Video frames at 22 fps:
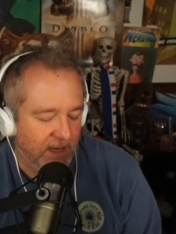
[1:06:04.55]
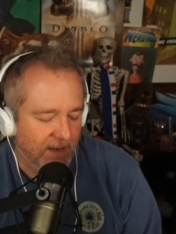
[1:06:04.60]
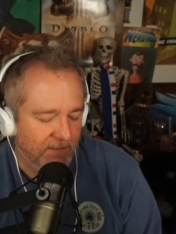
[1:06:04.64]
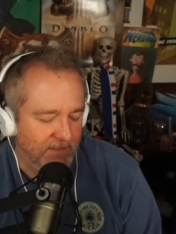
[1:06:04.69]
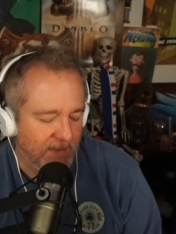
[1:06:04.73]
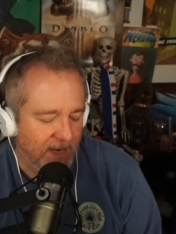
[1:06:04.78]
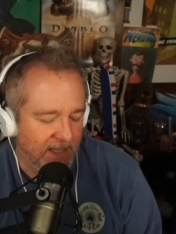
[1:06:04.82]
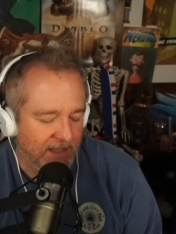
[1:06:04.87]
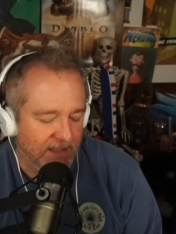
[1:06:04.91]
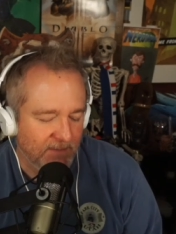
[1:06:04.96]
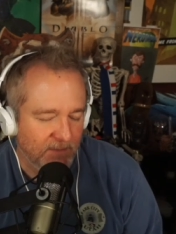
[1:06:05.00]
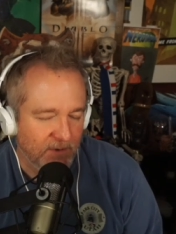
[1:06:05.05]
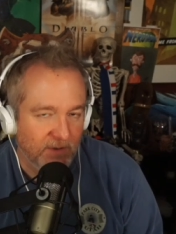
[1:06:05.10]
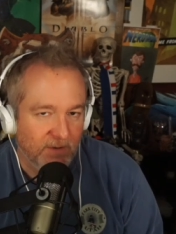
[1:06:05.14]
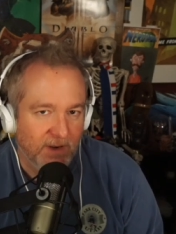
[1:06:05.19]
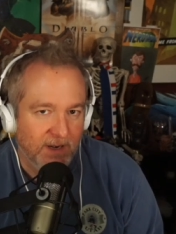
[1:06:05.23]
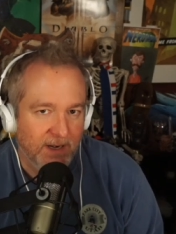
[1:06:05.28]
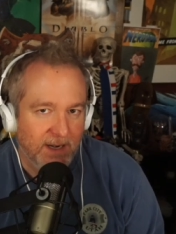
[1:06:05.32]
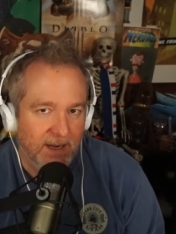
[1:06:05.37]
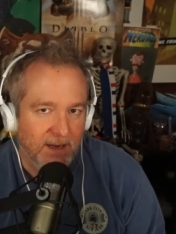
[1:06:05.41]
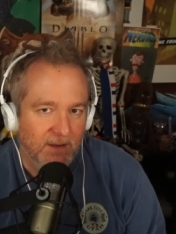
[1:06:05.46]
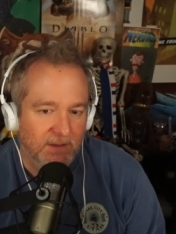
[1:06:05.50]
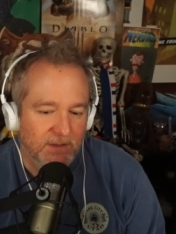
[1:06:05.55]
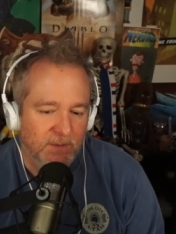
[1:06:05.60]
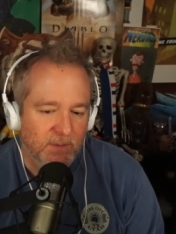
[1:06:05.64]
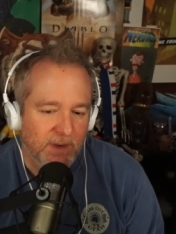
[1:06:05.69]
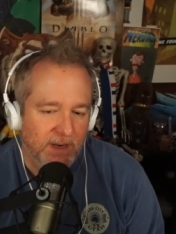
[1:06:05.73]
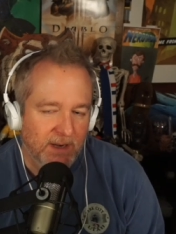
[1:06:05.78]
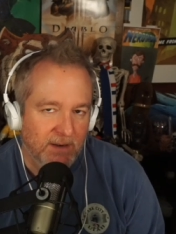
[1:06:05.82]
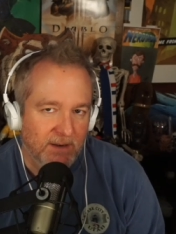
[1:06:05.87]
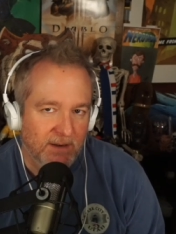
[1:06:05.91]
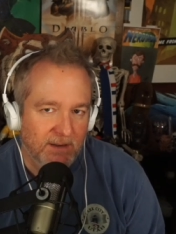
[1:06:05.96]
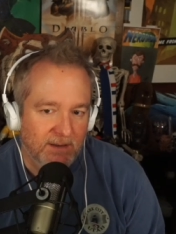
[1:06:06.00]
I'm not in the mood right now. It's
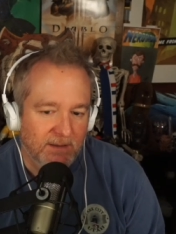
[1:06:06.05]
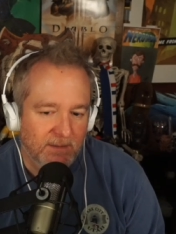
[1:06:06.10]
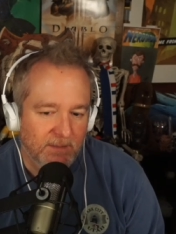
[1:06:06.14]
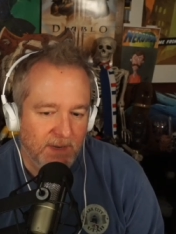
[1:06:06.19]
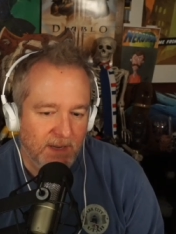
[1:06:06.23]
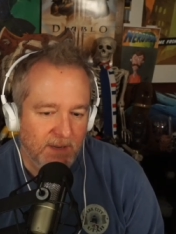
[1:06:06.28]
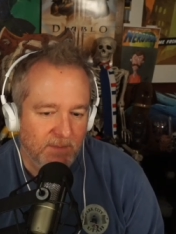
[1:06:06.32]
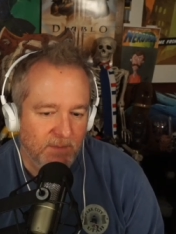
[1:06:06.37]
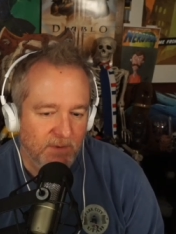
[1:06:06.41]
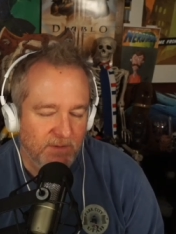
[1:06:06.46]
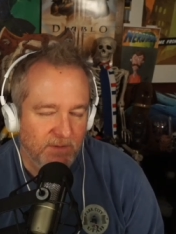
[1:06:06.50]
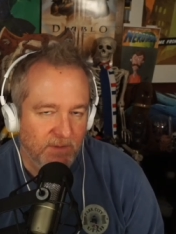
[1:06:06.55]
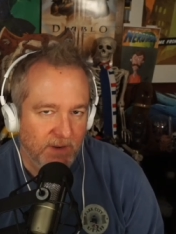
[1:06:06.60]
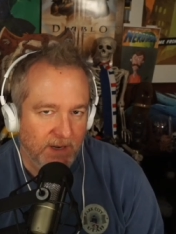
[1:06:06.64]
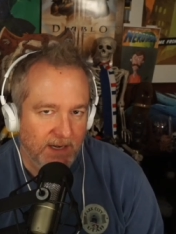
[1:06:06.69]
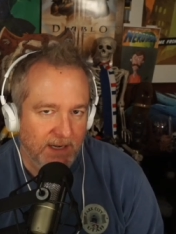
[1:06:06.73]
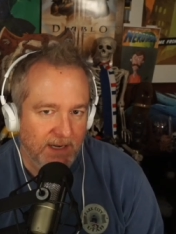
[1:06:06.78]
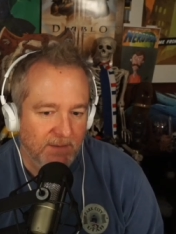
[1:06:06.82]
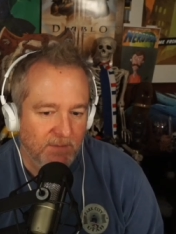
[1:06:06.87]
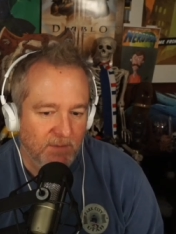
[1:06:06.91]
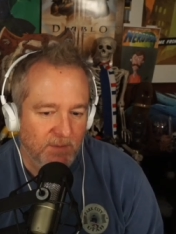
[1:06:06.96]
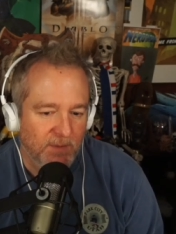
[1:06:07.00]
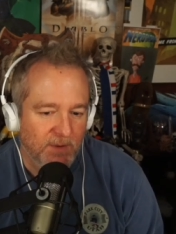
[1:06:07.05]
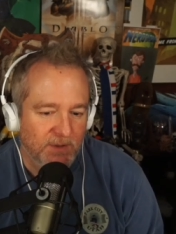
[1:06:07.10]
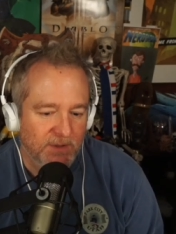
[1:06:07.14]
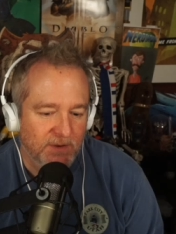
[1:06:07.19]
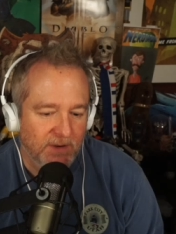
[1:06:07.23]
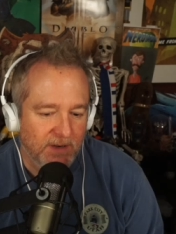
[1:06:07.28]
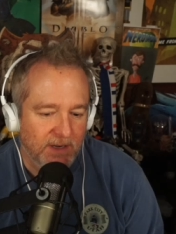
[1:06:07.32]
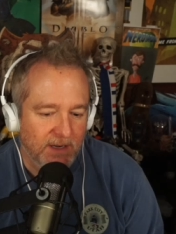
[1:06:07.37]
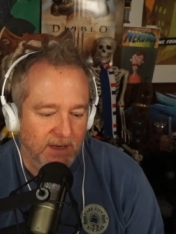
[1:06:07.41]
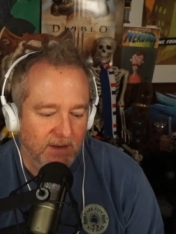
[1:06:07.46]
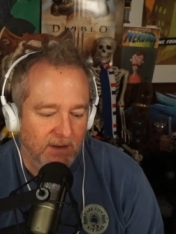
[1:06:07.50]
weird. I'm not in the mood for any MMOs
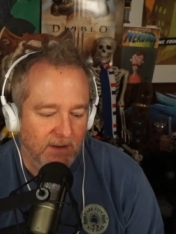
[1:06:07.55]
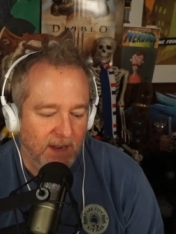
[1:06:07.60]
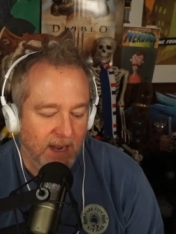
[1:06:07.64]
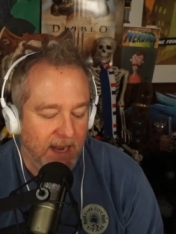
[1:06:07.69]
right now.